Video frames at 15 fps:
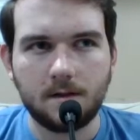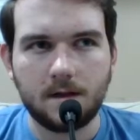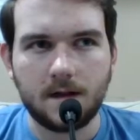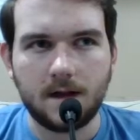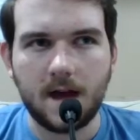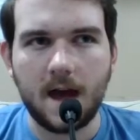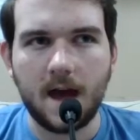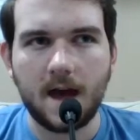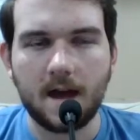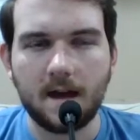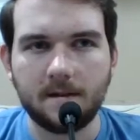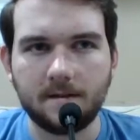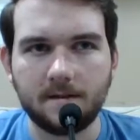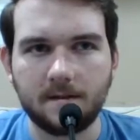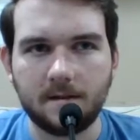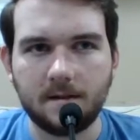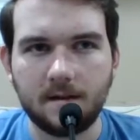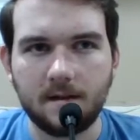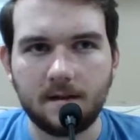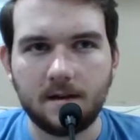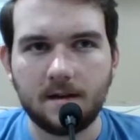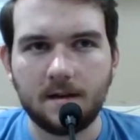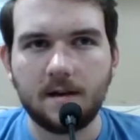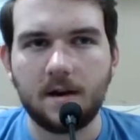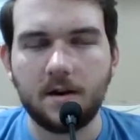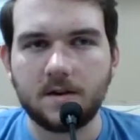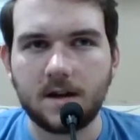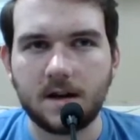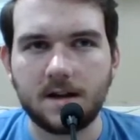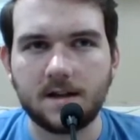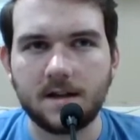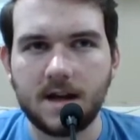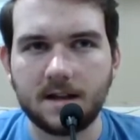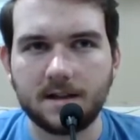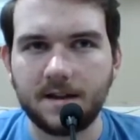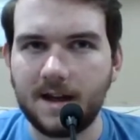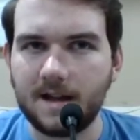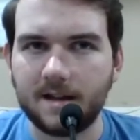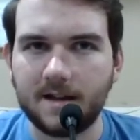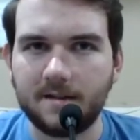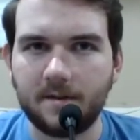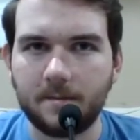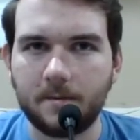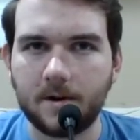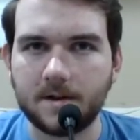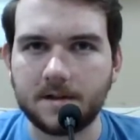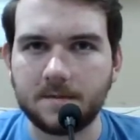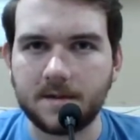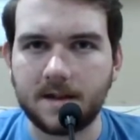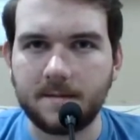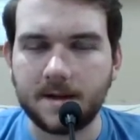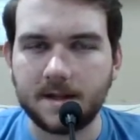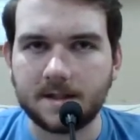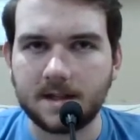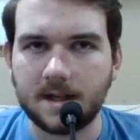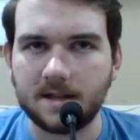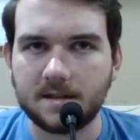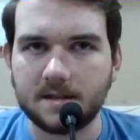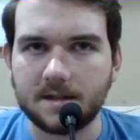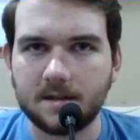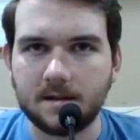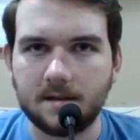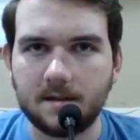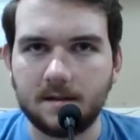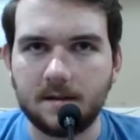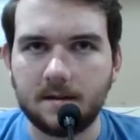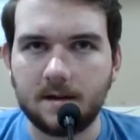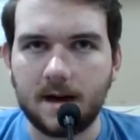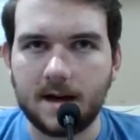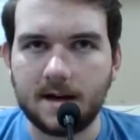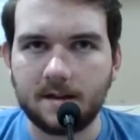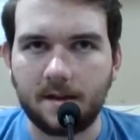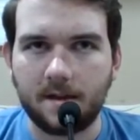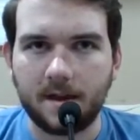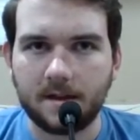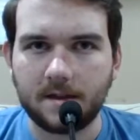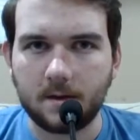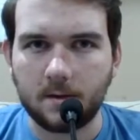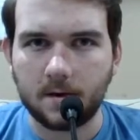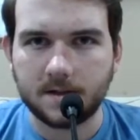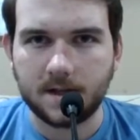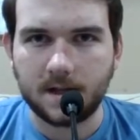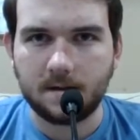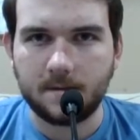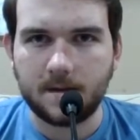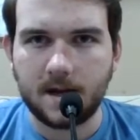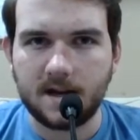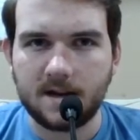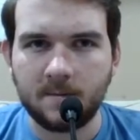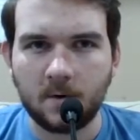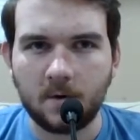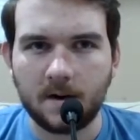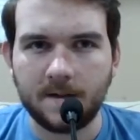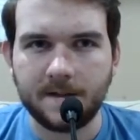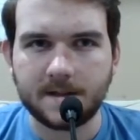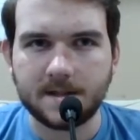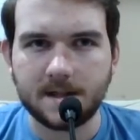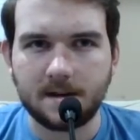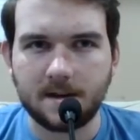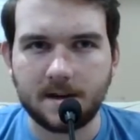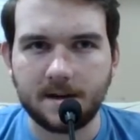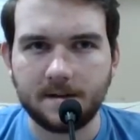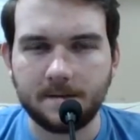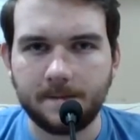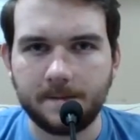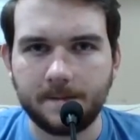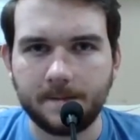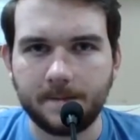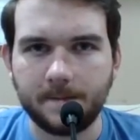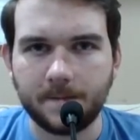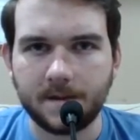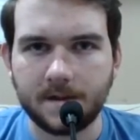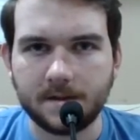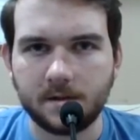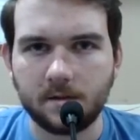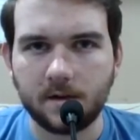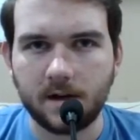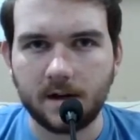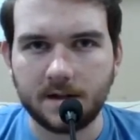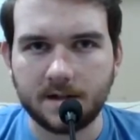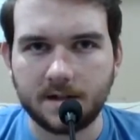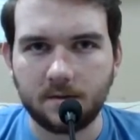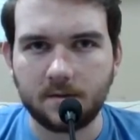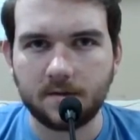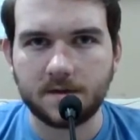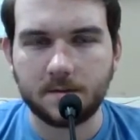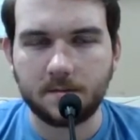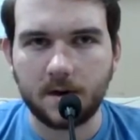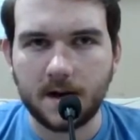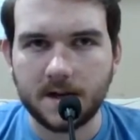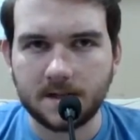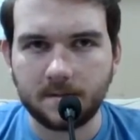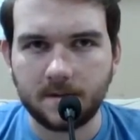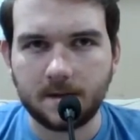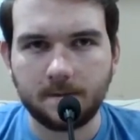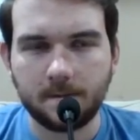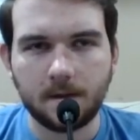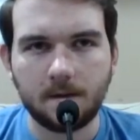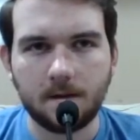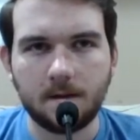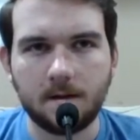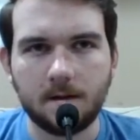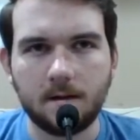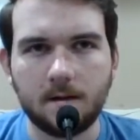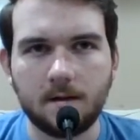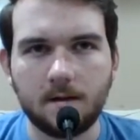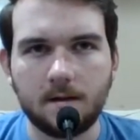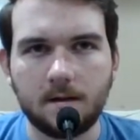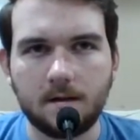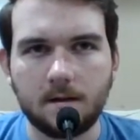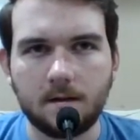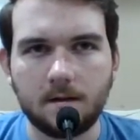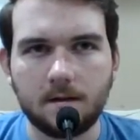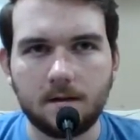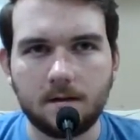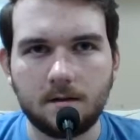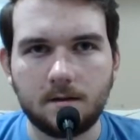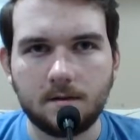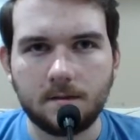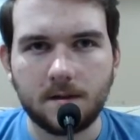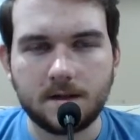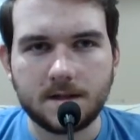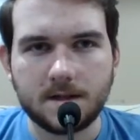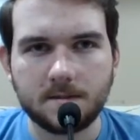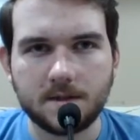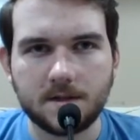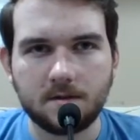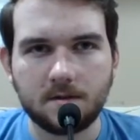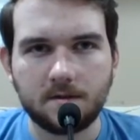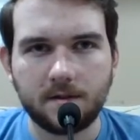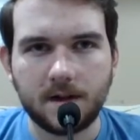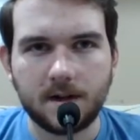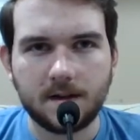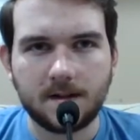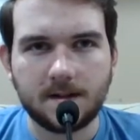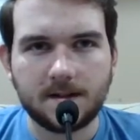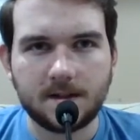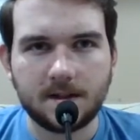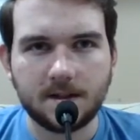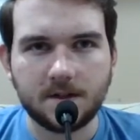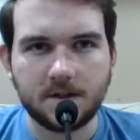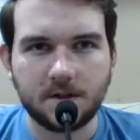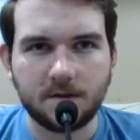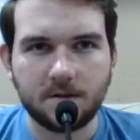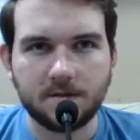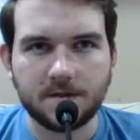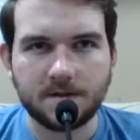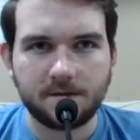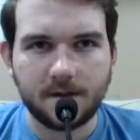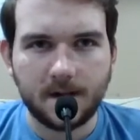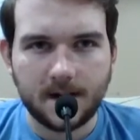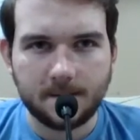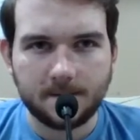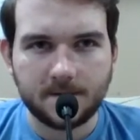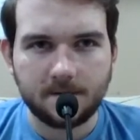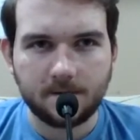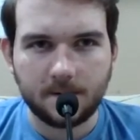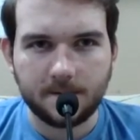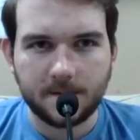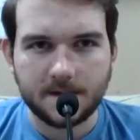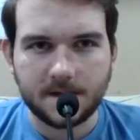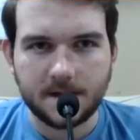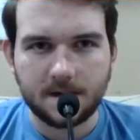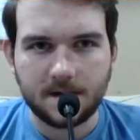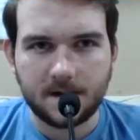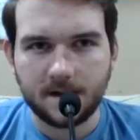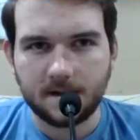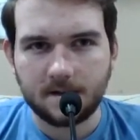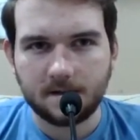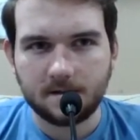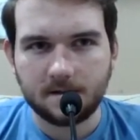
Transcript: Yeah. Okay, not life up hearts, but that makes sense. I didn't think there was going to be any more in this area, so it honestly would have surprised me. I'm getting some sort of like Indiana Jones vibes from this area.